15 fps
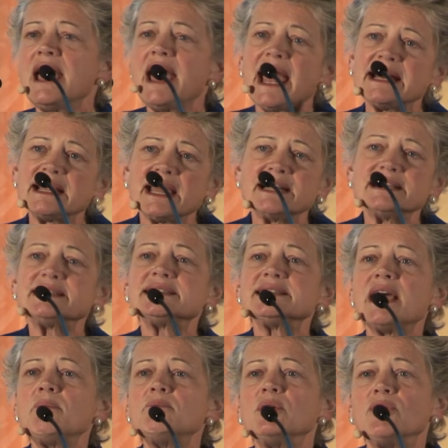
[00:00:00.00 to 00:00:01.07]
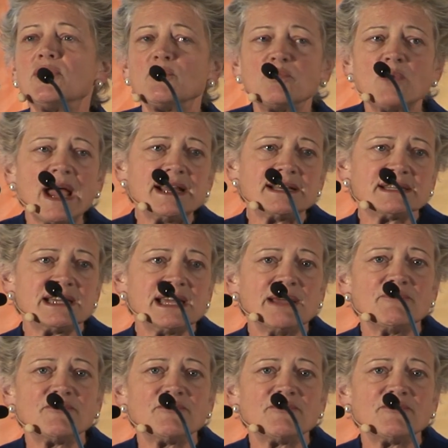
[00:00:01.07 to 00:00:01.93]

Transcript: and can assemble the right team